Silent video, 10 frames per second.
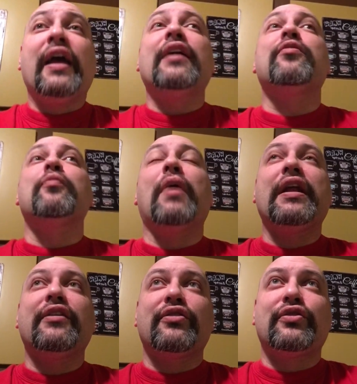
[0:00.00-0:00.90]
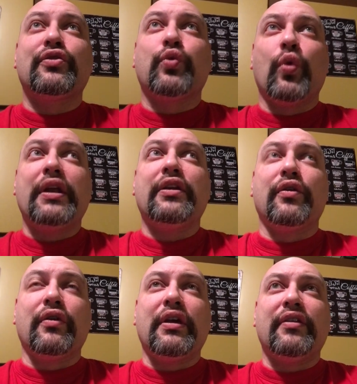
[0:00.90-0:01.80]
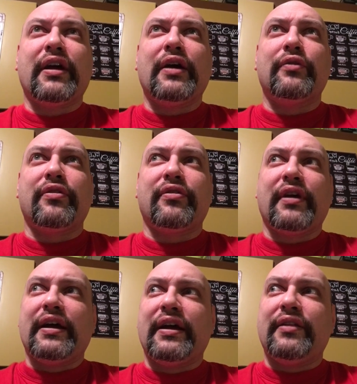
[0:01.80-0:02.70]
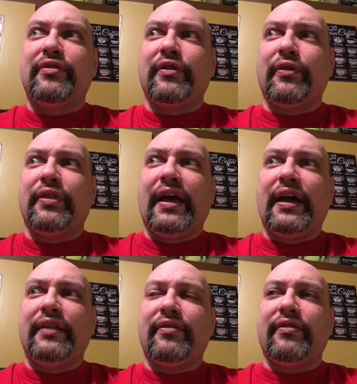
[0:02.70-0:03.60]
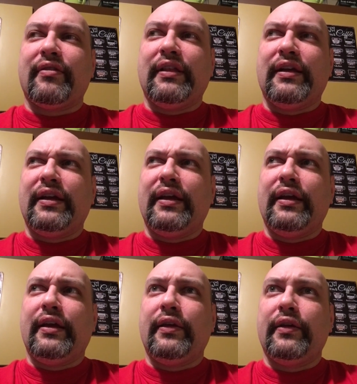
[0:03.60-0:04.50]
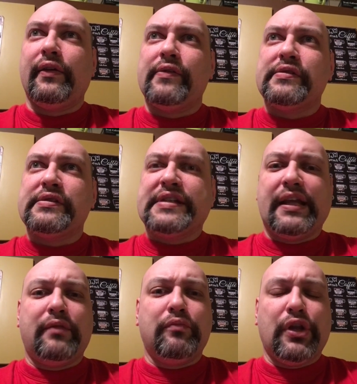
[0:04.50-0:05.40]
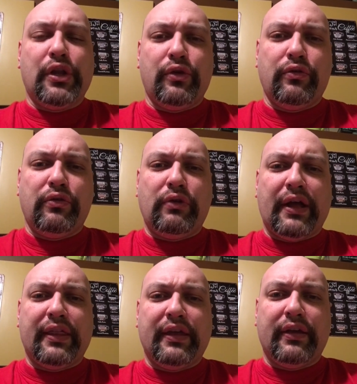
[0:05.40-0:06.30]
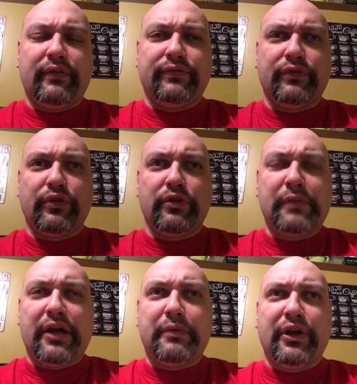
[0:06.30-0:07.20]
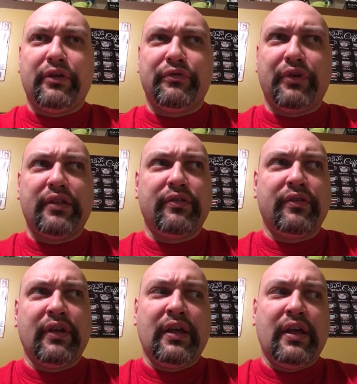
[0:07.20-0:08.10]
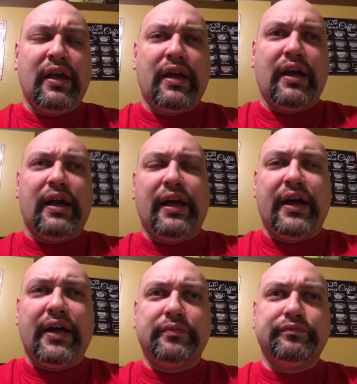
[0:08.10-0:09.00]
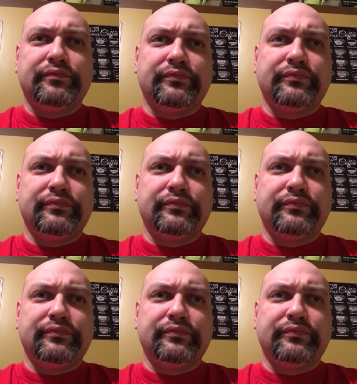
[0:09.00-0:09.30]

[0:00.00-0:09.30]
It's minus 20 degrees outside, so that's like 10 below, I think, for my American friends. Um,